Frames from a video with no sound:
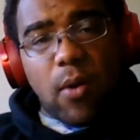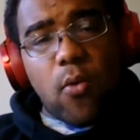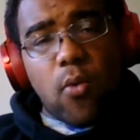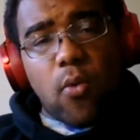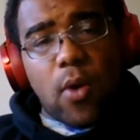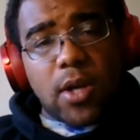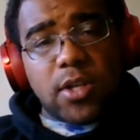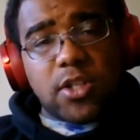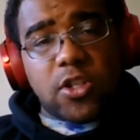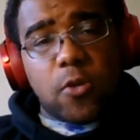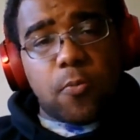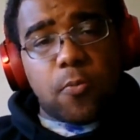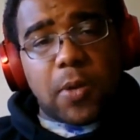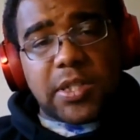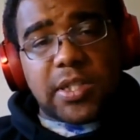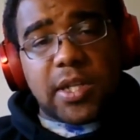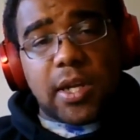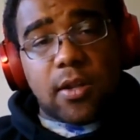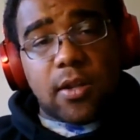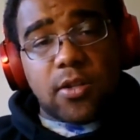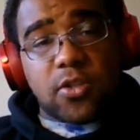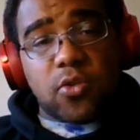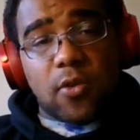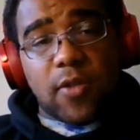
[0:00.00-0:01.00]
that we won
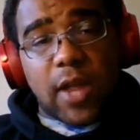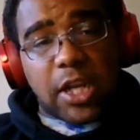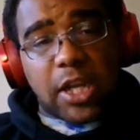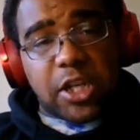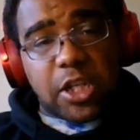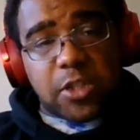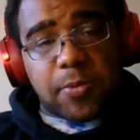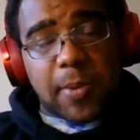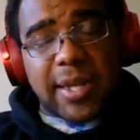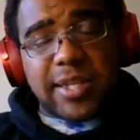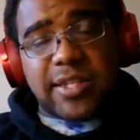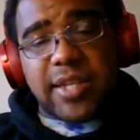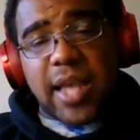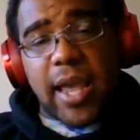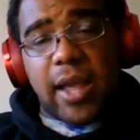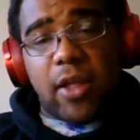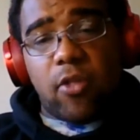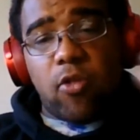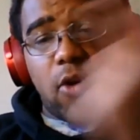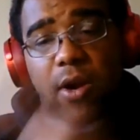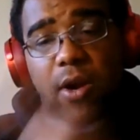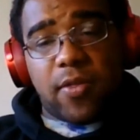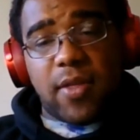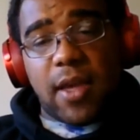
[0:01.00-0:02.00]
2 presidential elections by
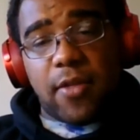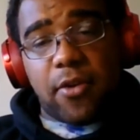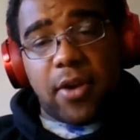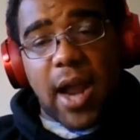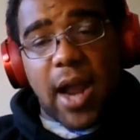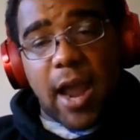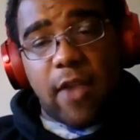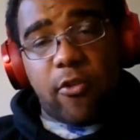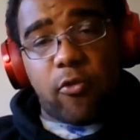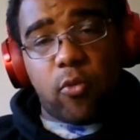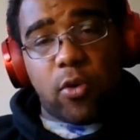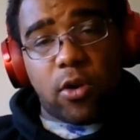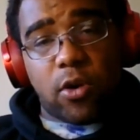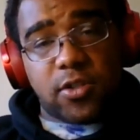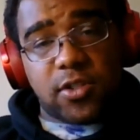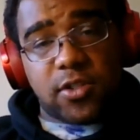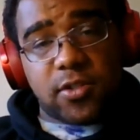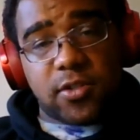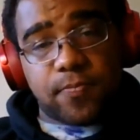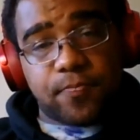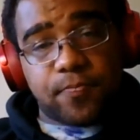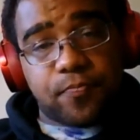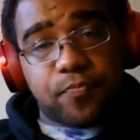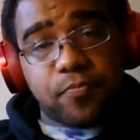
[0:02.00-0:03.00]
saying, look, the other guy's
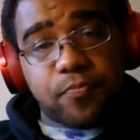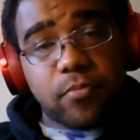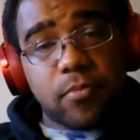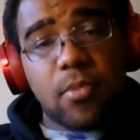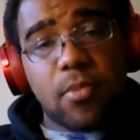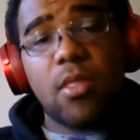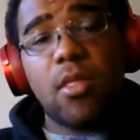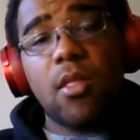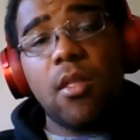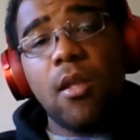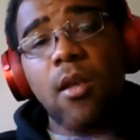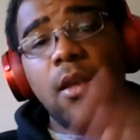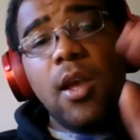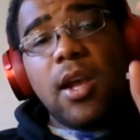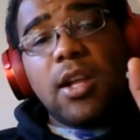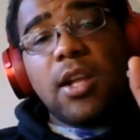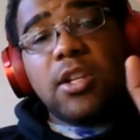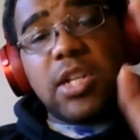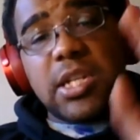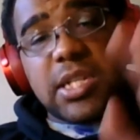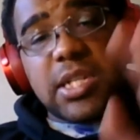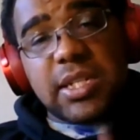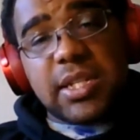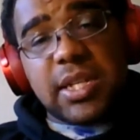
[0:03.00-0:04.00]
worse.
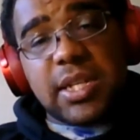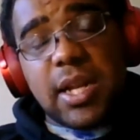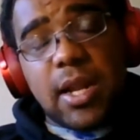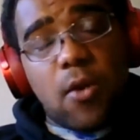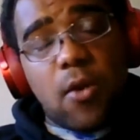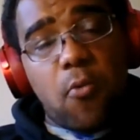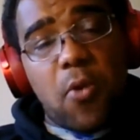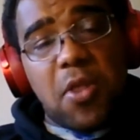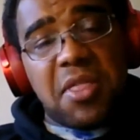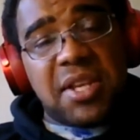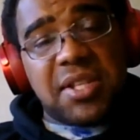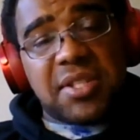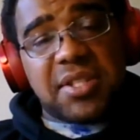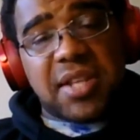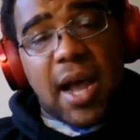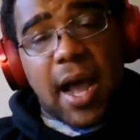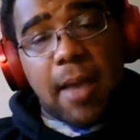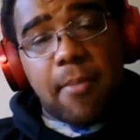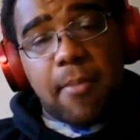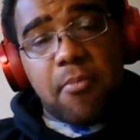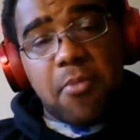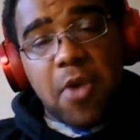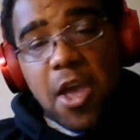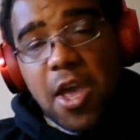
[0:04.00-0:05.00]
Just because they didn't win
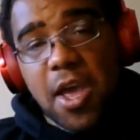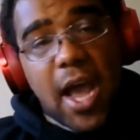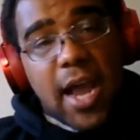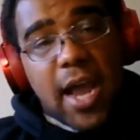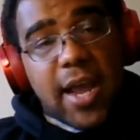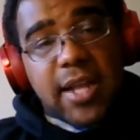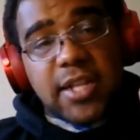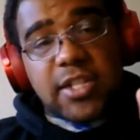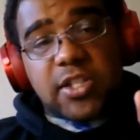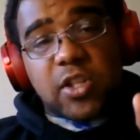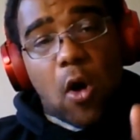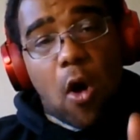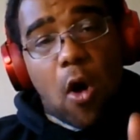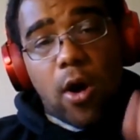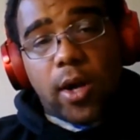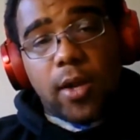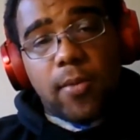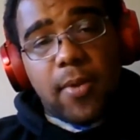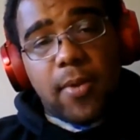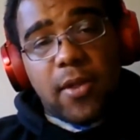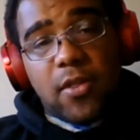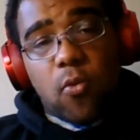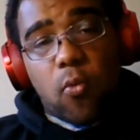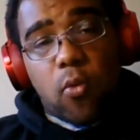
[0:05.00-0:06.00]
this time against
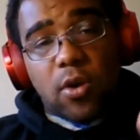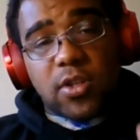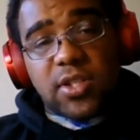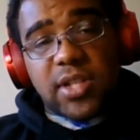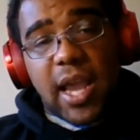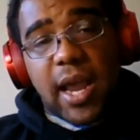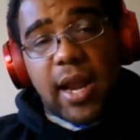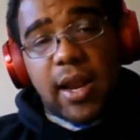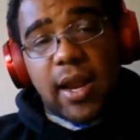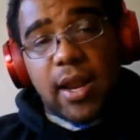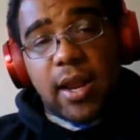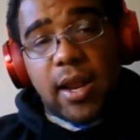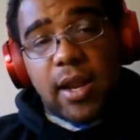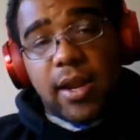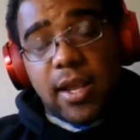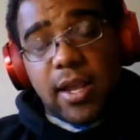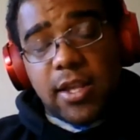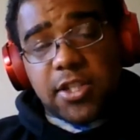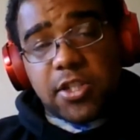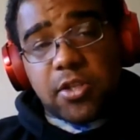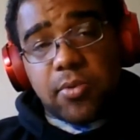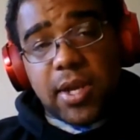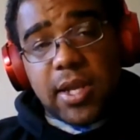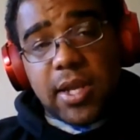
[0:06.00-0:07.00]
arguably the worst
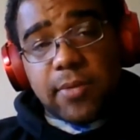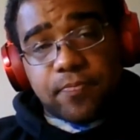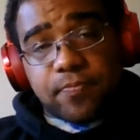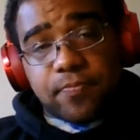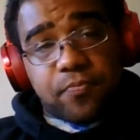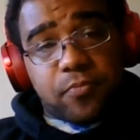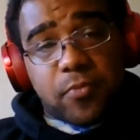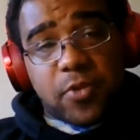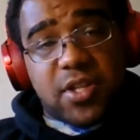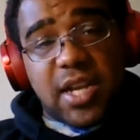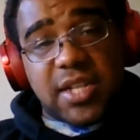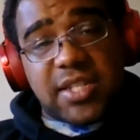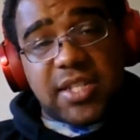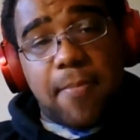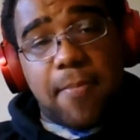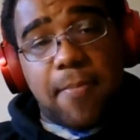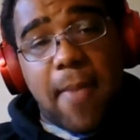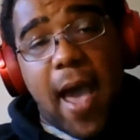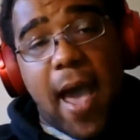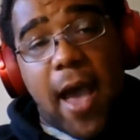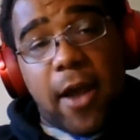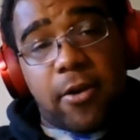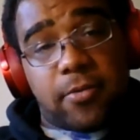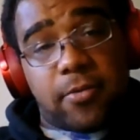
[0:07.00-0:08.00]
candidate in history
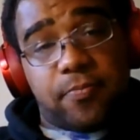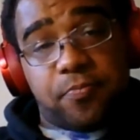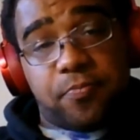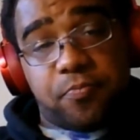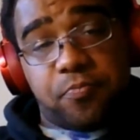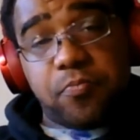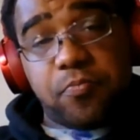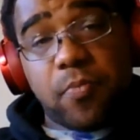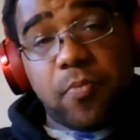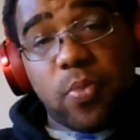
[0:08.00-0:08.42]
doesn't matter.